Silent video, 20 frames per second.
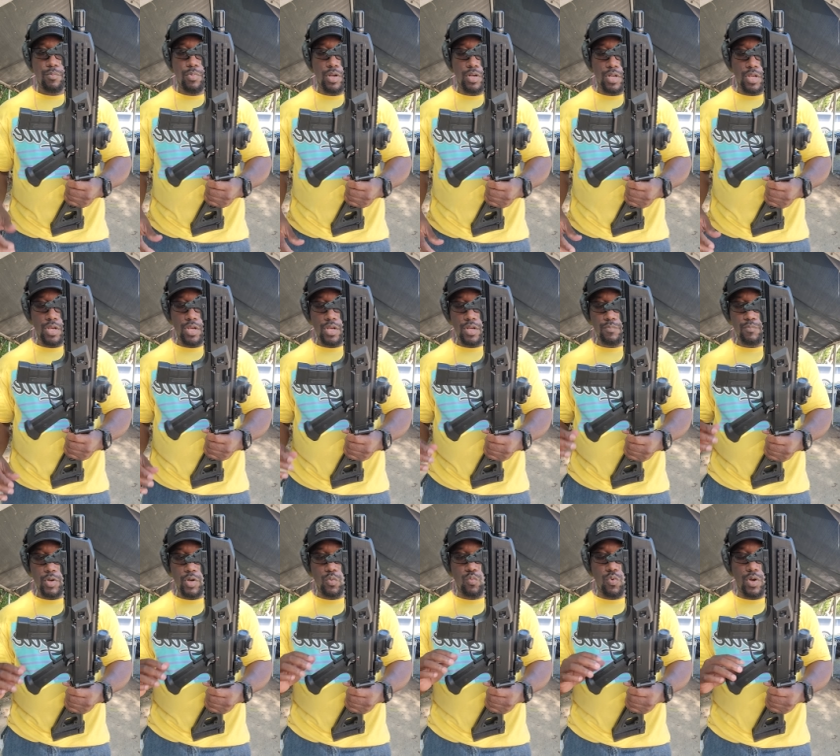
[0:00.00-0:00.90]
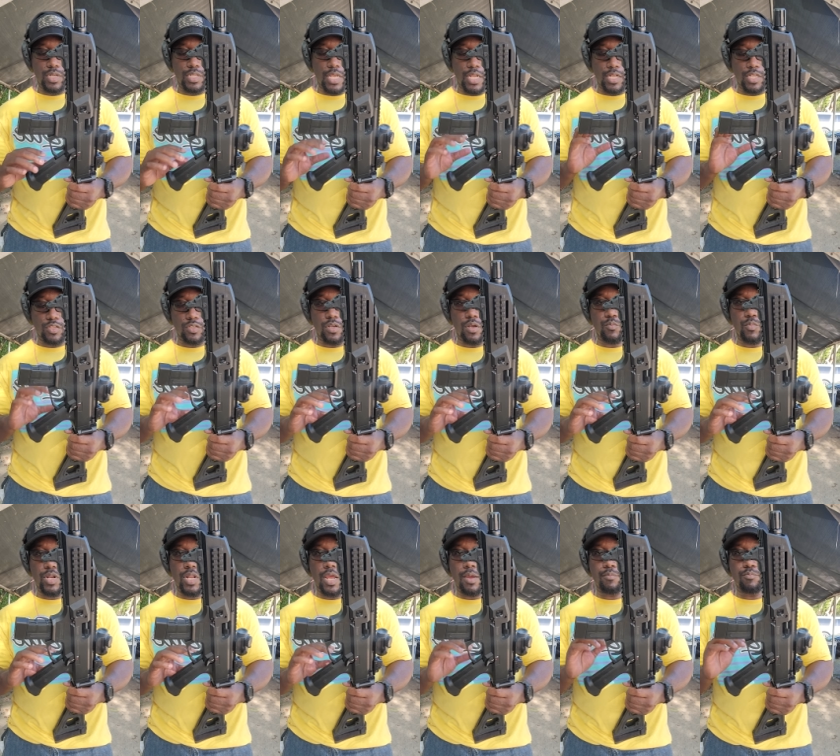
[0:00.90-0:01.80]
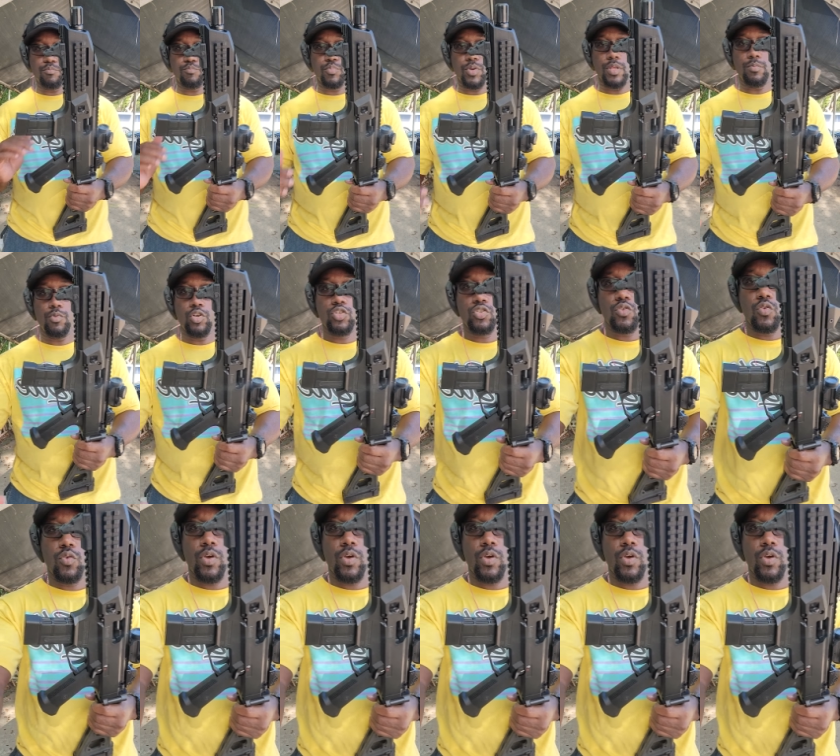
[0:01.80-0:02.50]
but uh, but the one that this comes, I'm pretty much